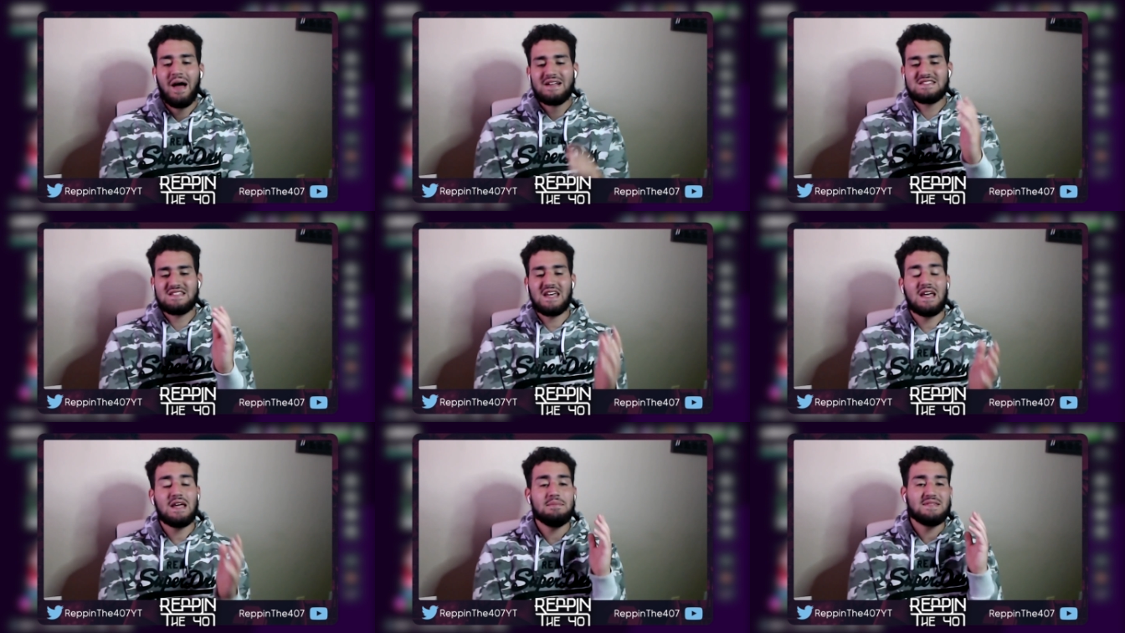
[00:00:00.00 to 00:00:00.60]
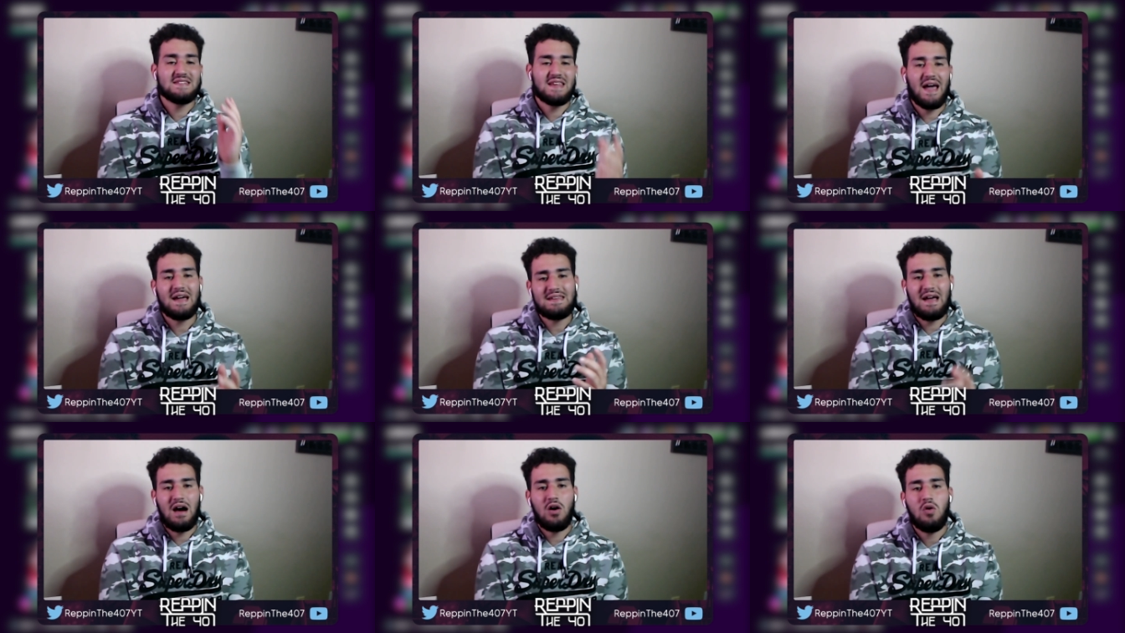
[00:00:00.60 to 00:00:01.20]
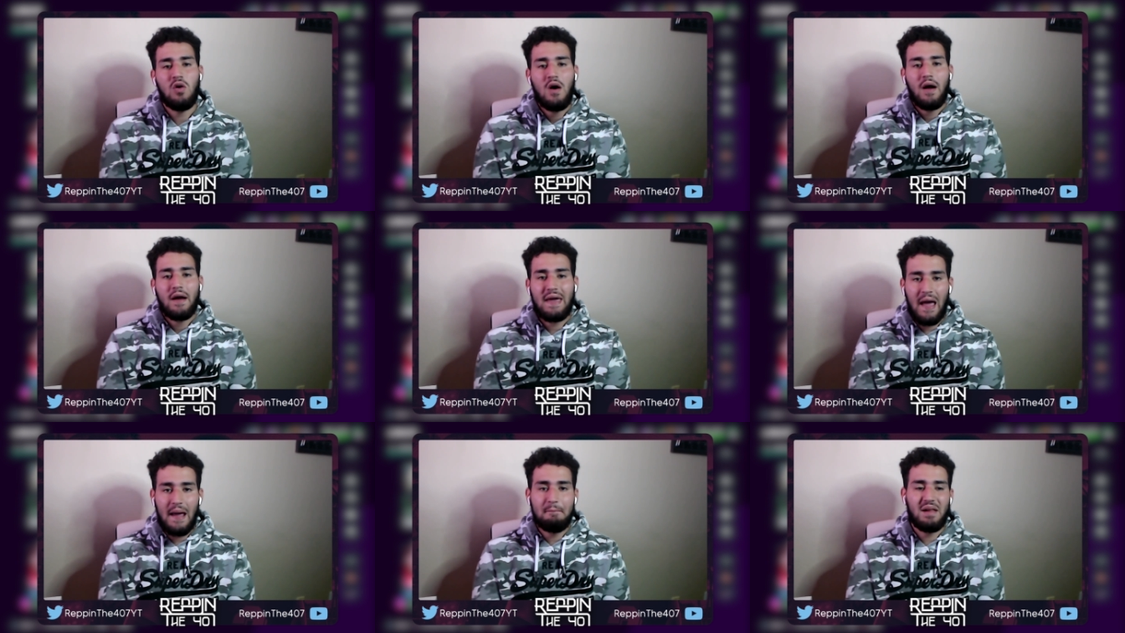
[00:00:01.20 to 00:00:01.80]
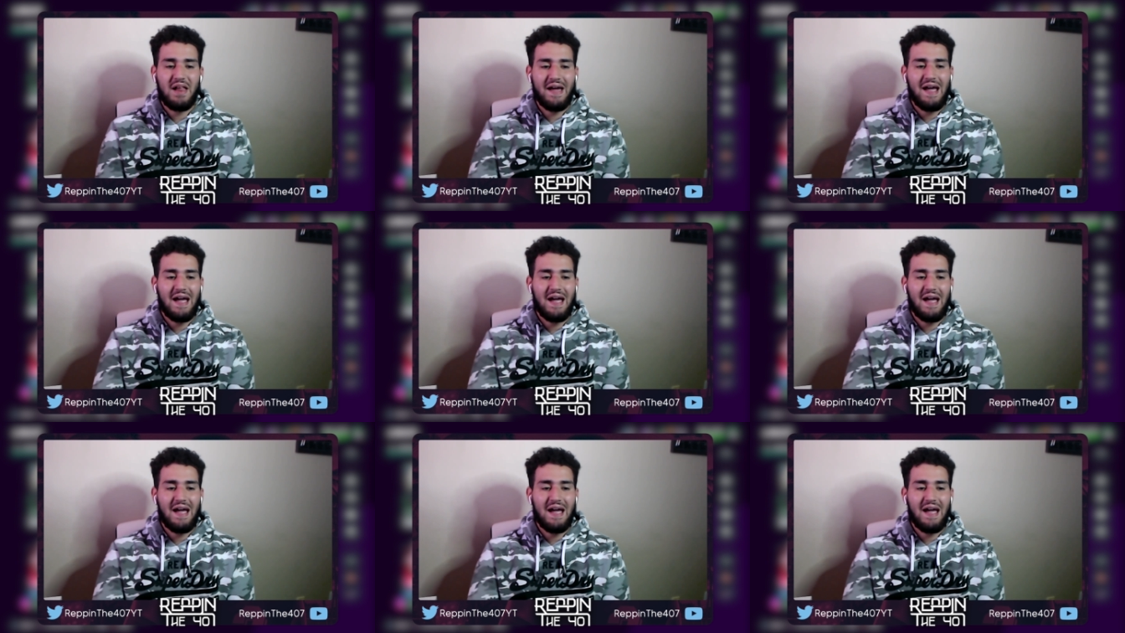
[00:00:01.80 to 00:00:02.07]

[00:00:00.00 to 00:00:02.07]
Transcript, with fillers: team standout gameplay,